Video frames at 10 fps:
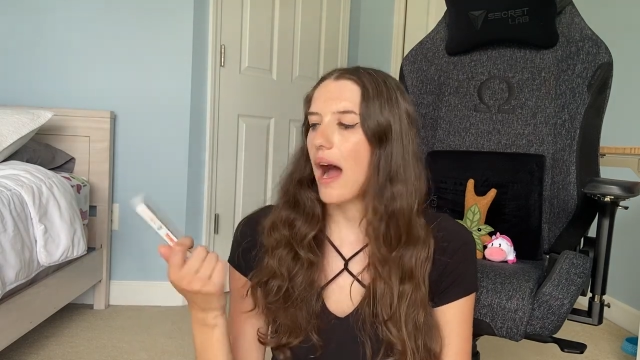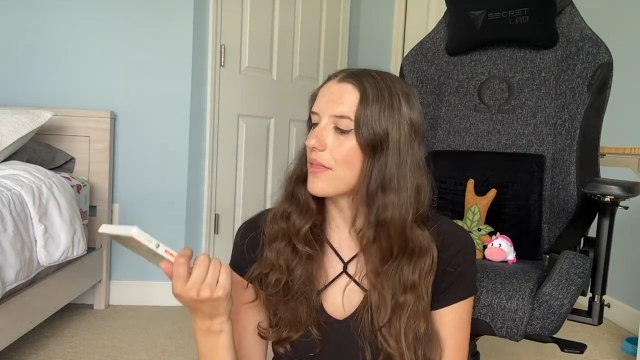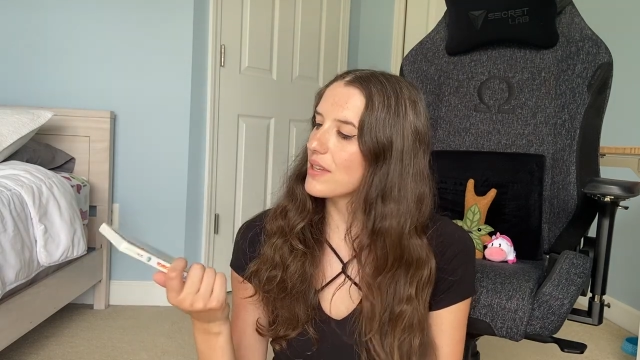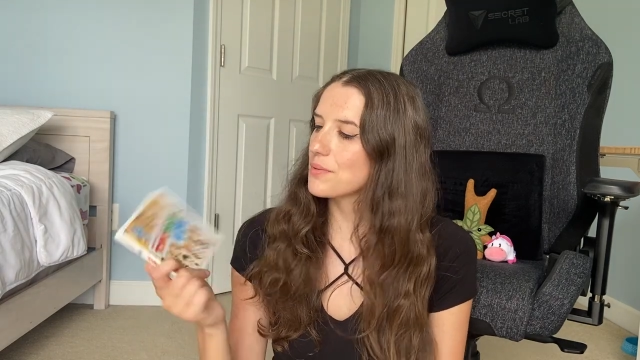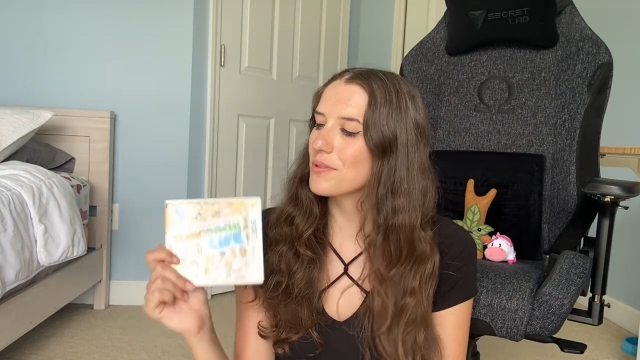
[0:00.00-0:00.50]

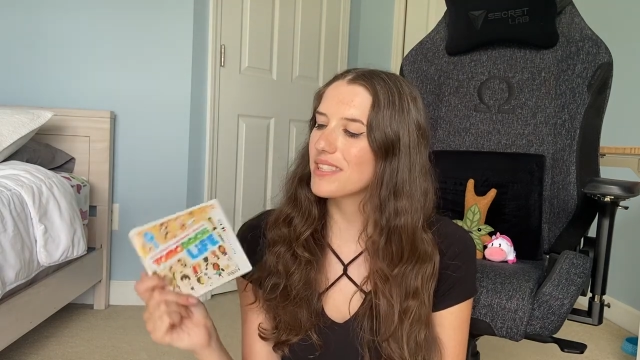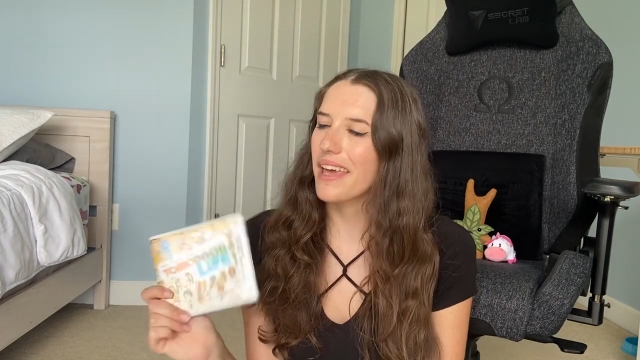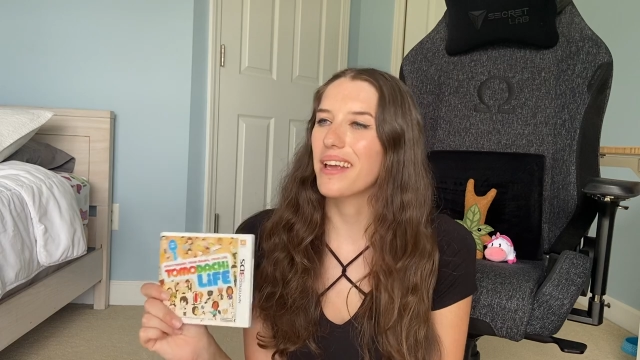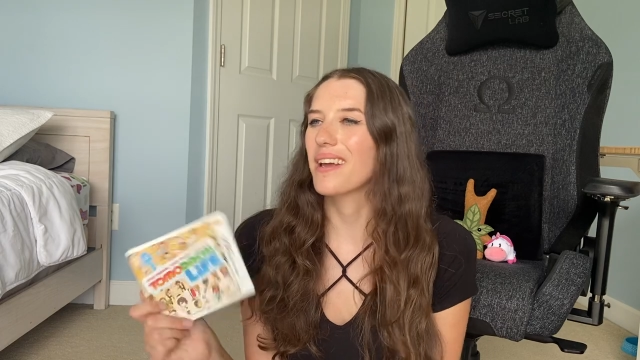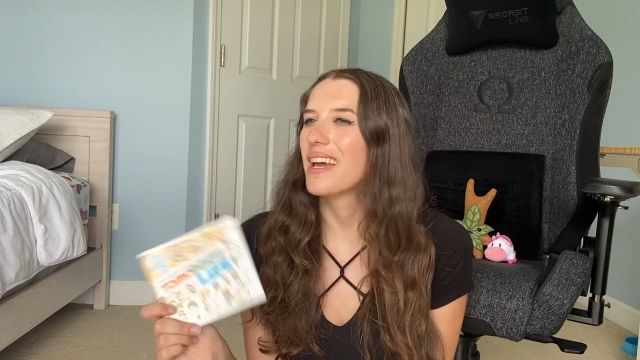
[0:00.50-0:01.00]
this was
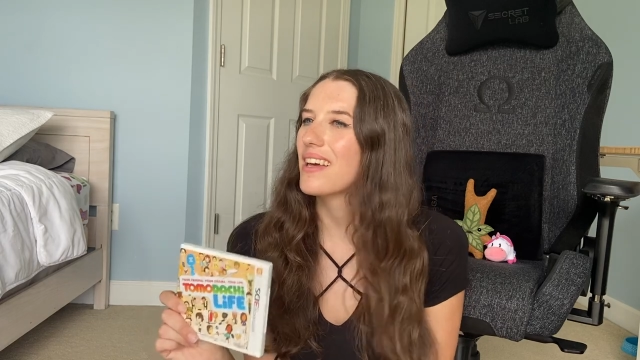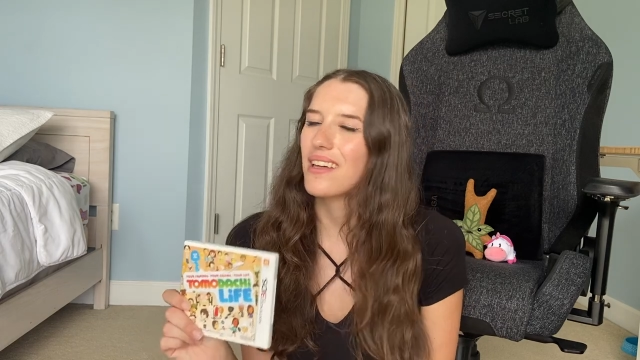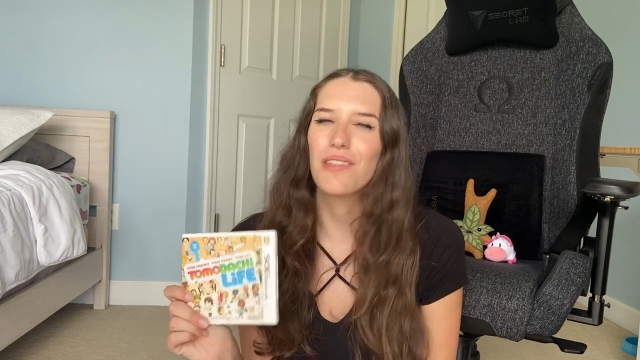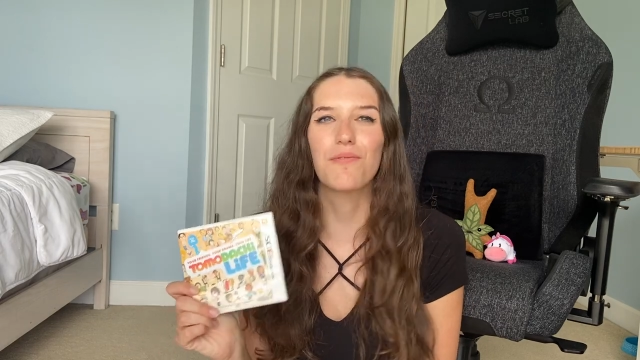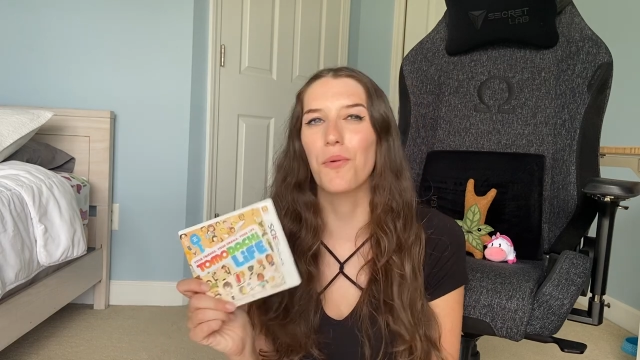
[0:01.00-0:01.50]
like
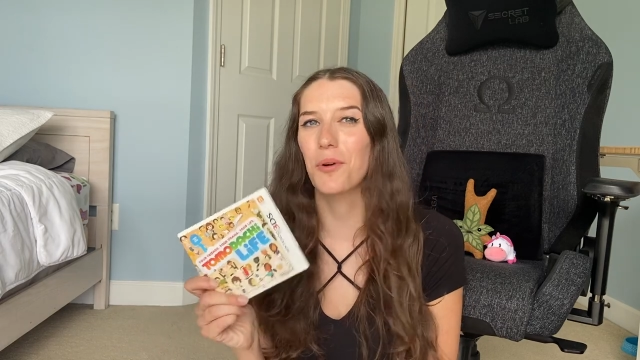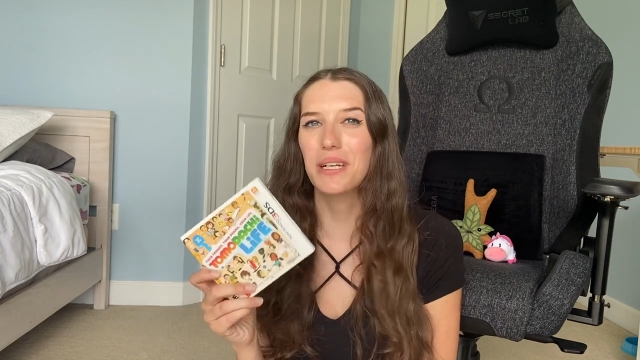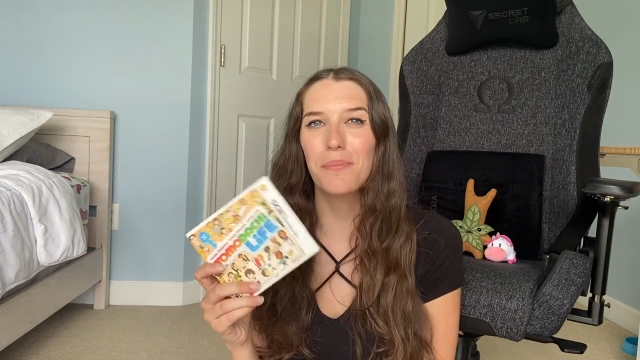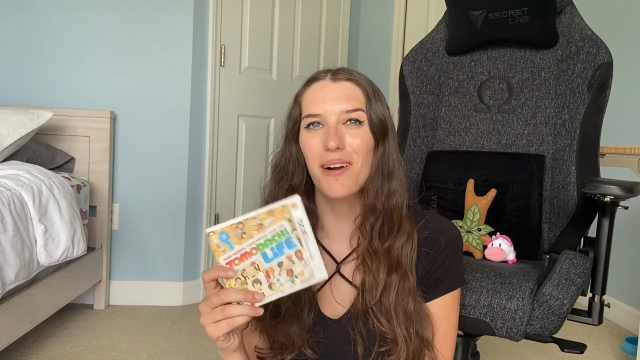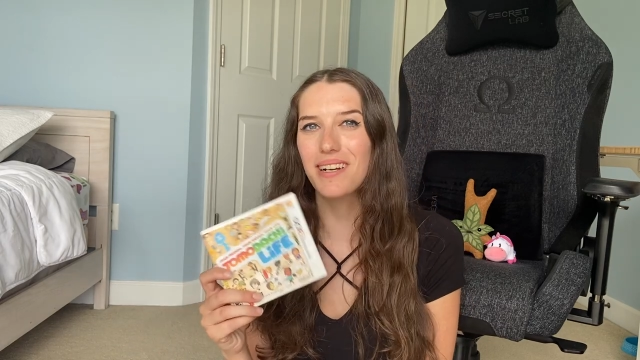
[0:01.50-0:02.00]

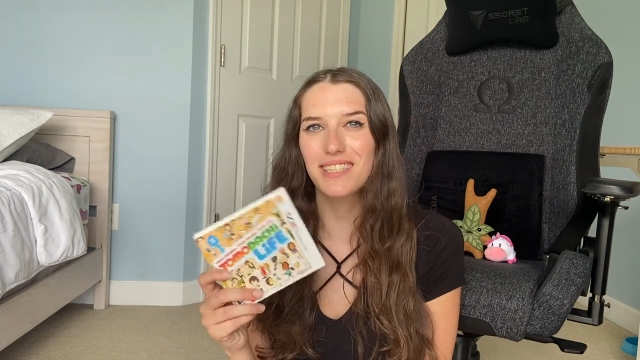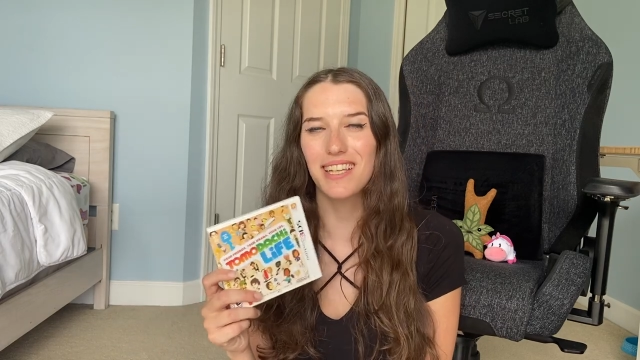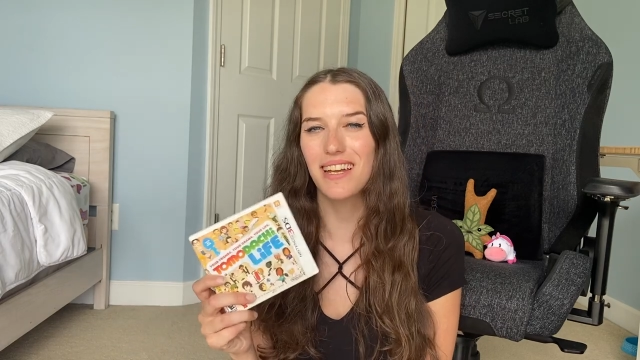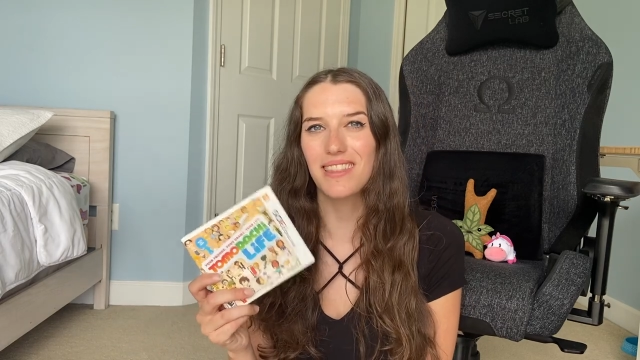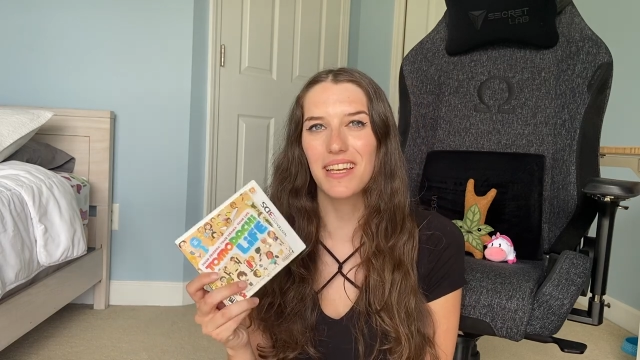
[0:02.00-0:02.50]
$40,
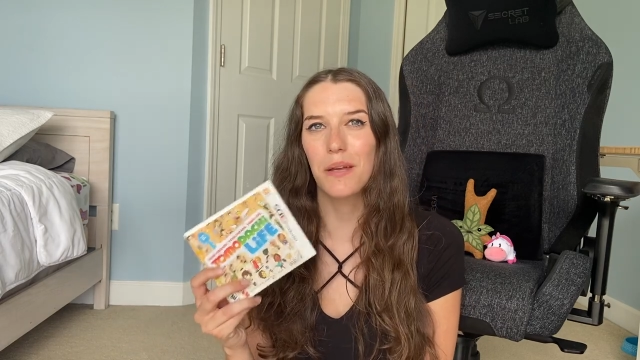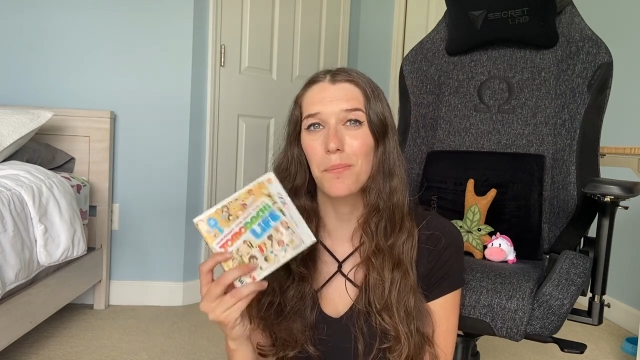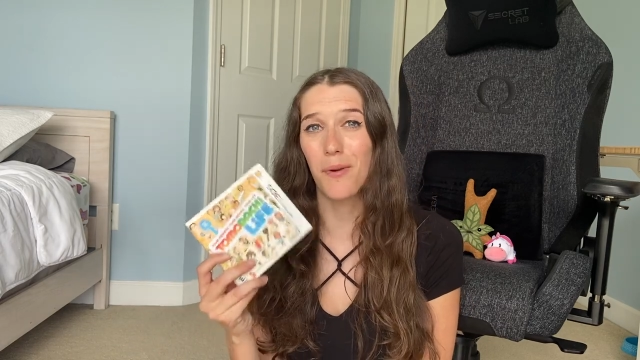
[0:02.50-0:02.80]
I think,